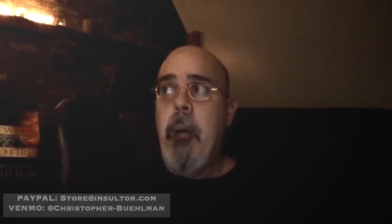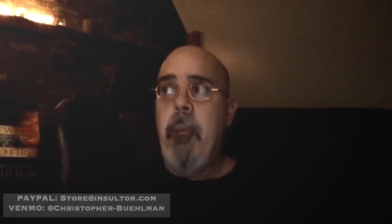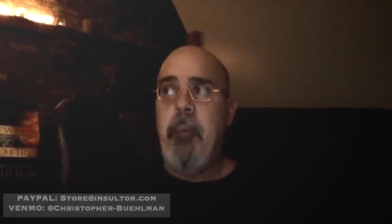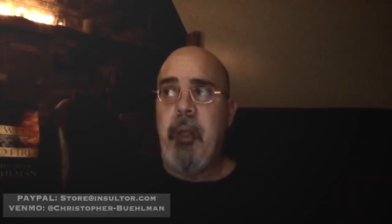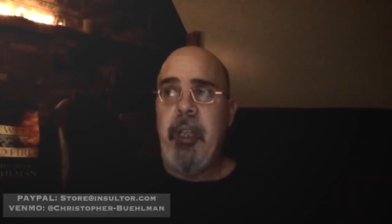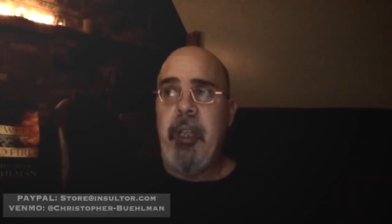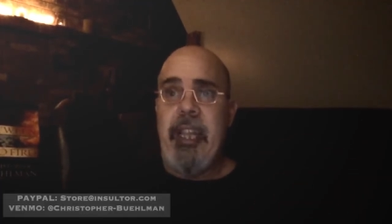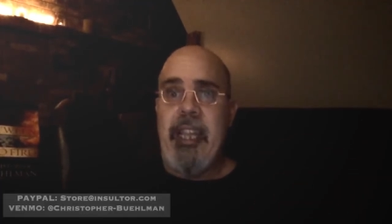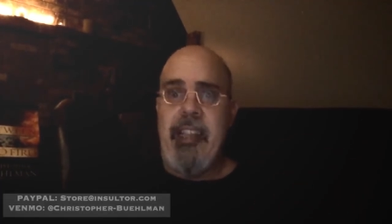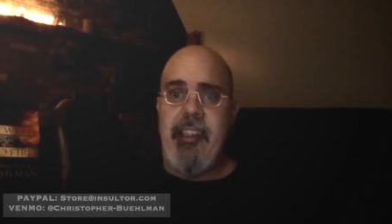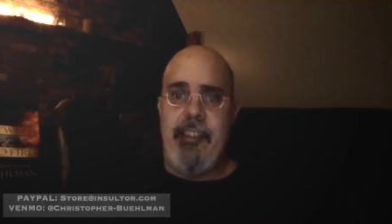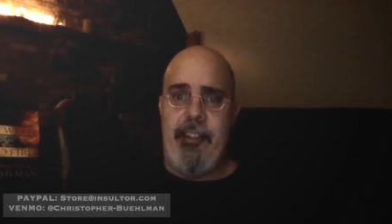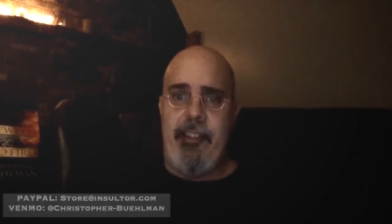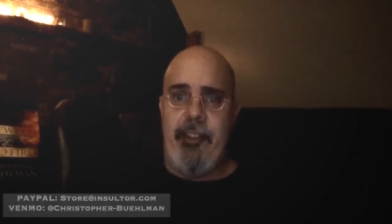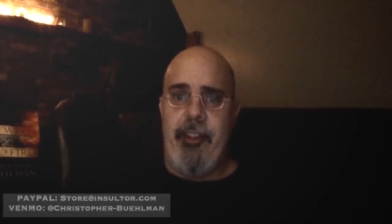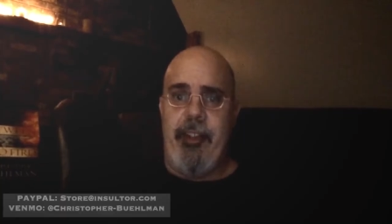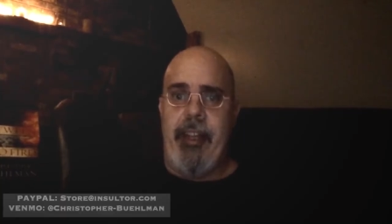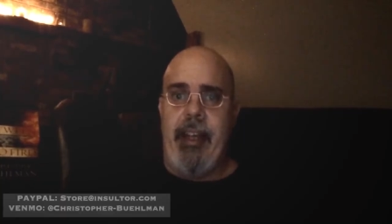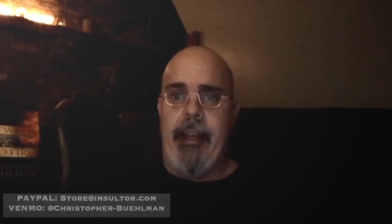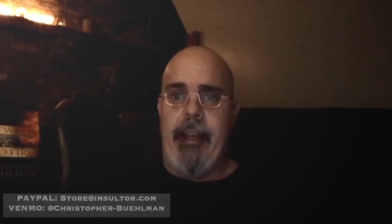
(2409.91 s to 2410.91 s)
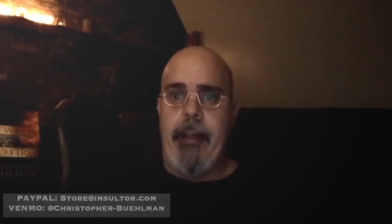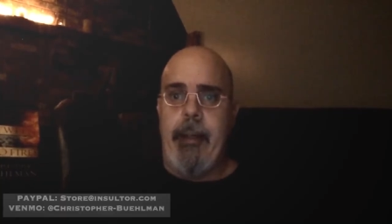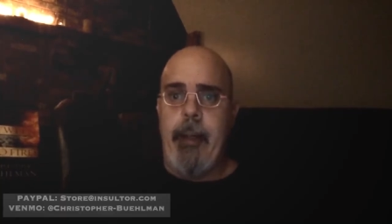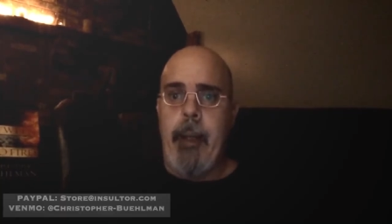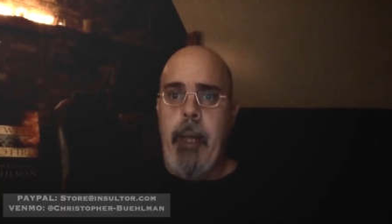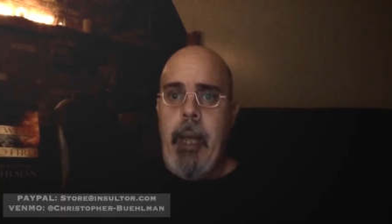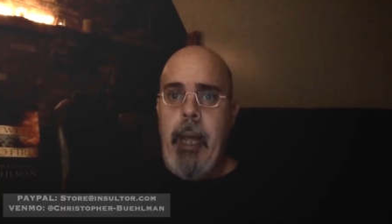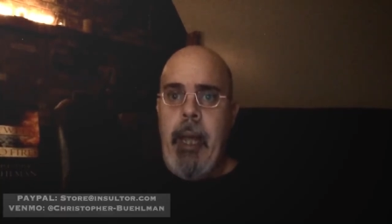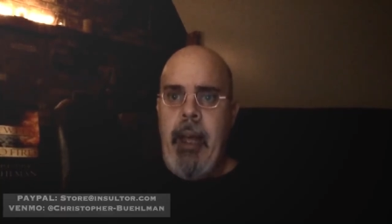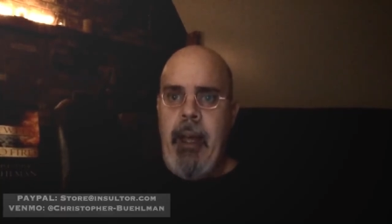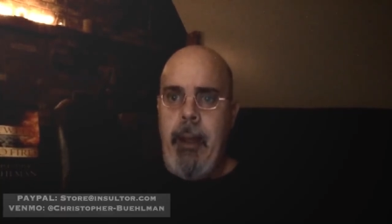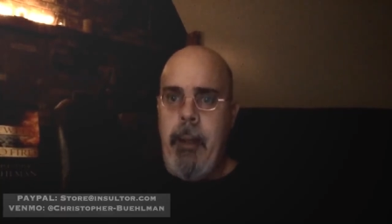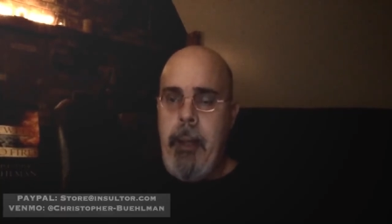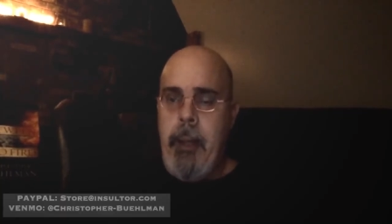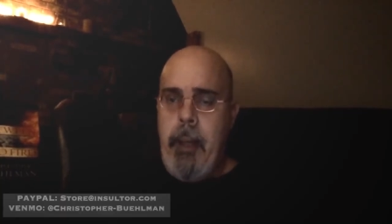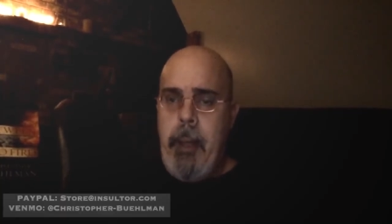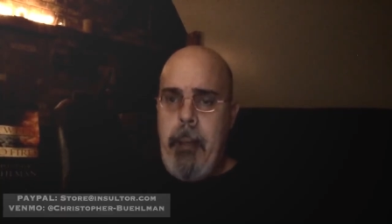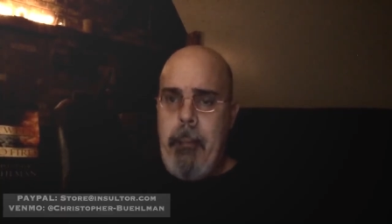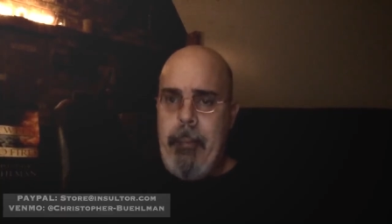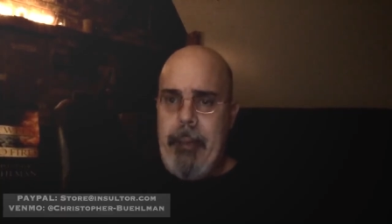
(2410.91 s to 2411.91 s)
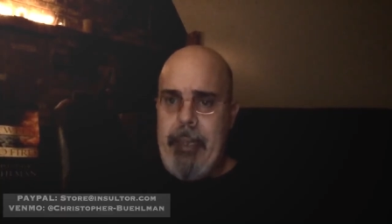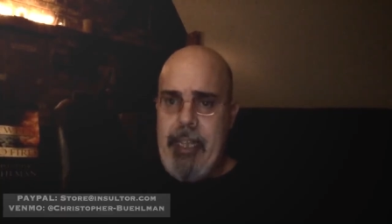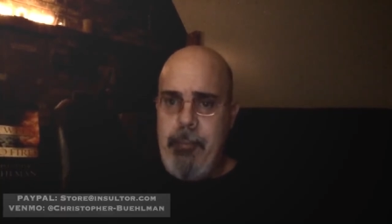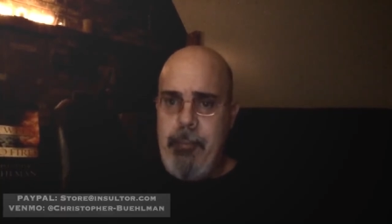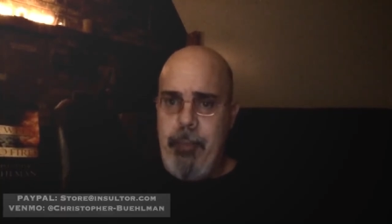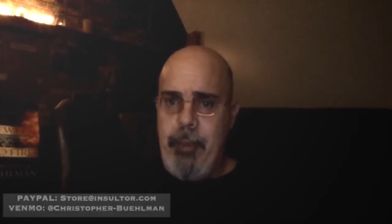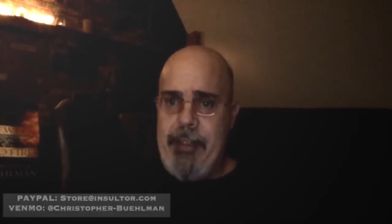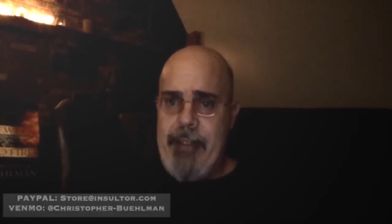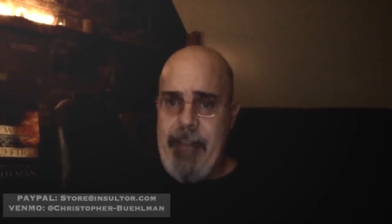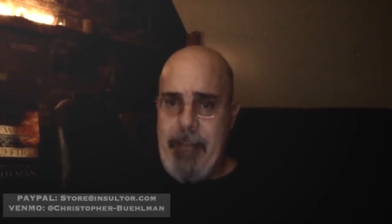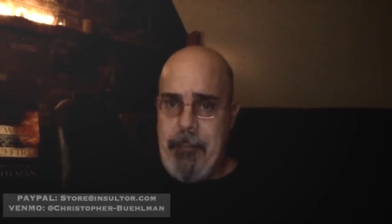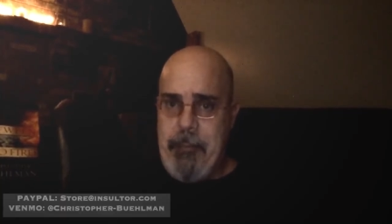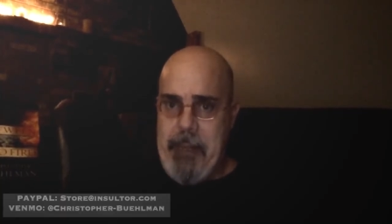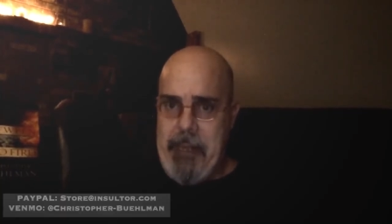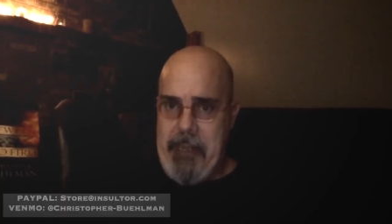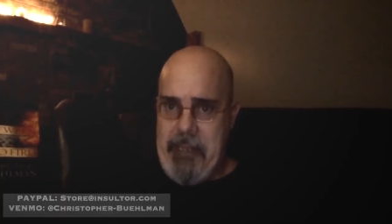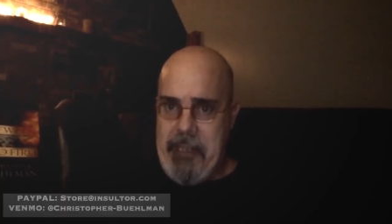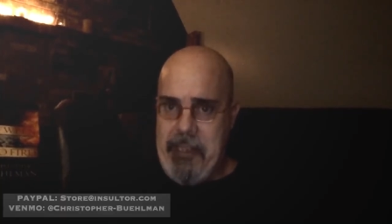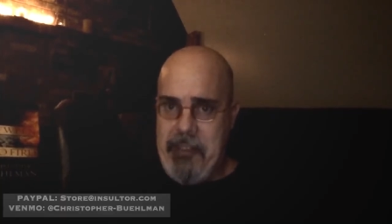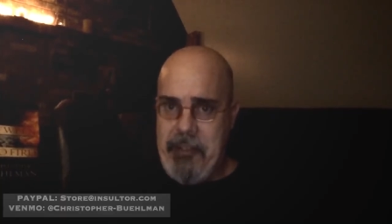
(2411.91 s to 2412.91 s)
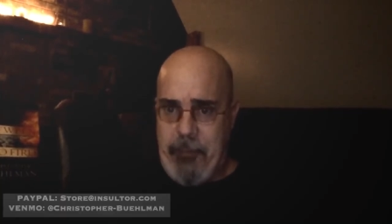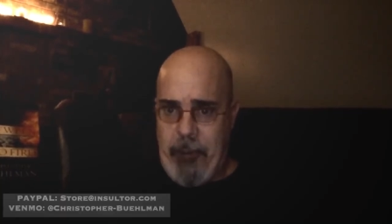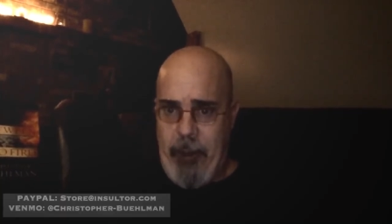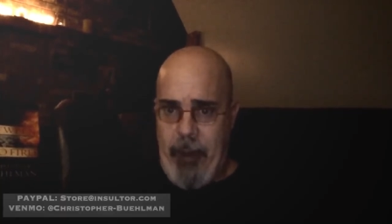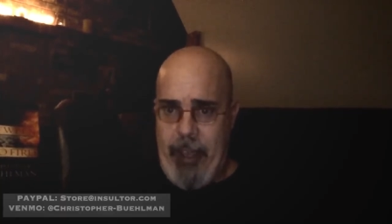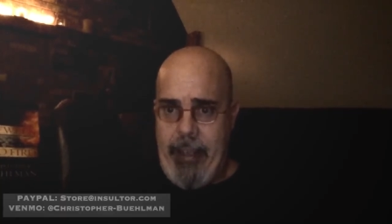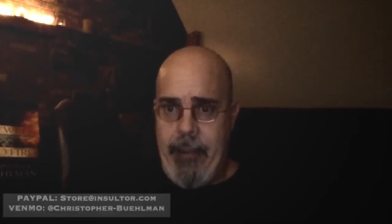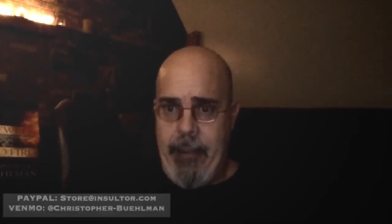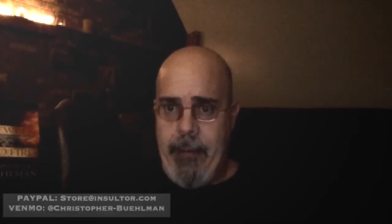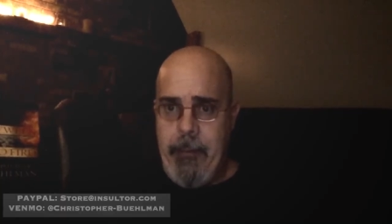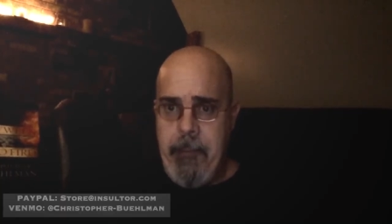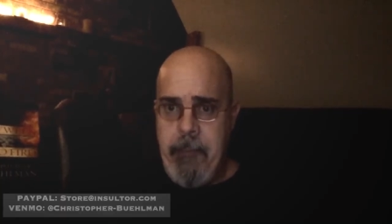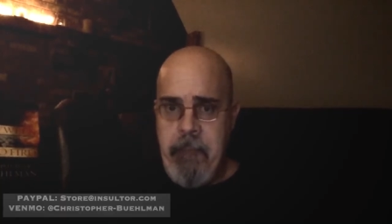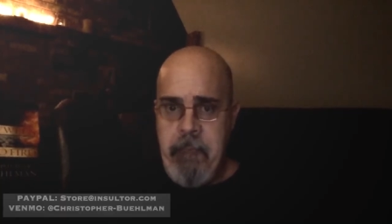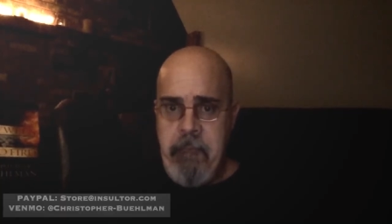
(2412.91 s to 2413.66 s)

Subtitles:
"Please, Sir Knight, please protect me in this fray."